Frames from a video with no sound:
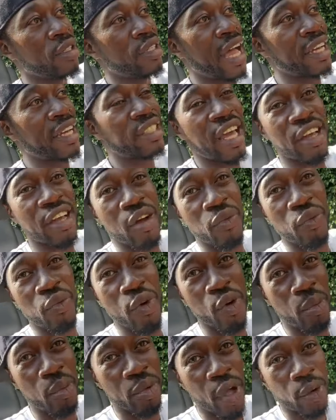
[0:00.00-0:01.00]
that's like a
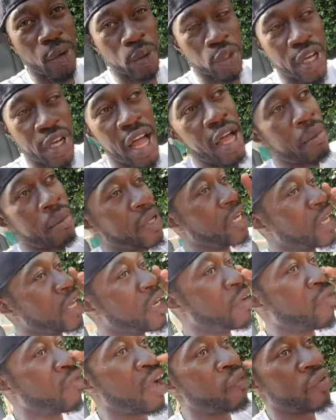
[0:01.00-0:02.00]
full-blown job. And then
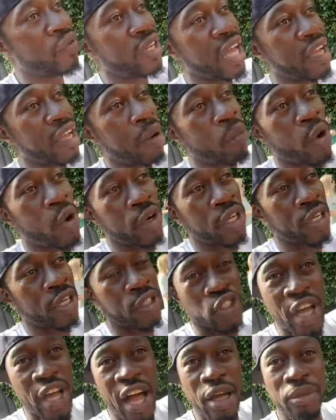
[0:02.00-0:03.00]
if I feel like I'm working
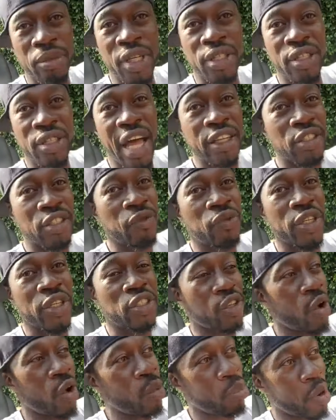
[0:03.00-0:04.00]
a job, then that
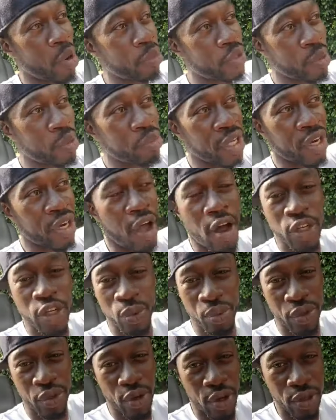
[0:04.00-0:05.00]
defeats the whole purpose of being an
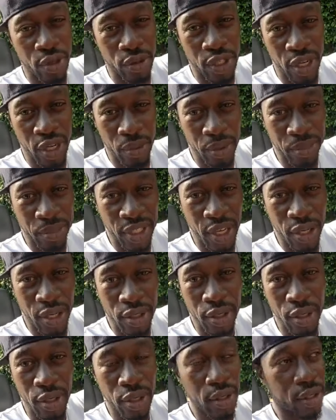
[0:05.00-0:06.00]
entrepreneur. You dig what I'm
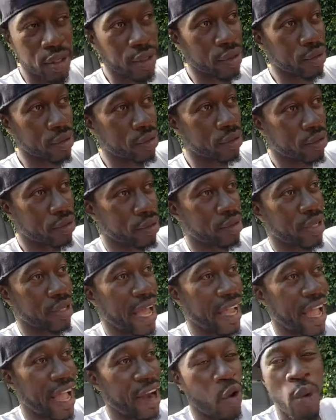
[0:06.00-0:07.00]
saying?
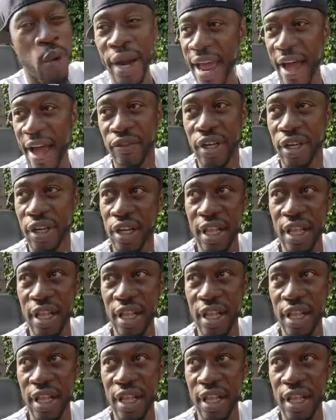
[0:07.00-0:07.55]
Like, I don't want to have to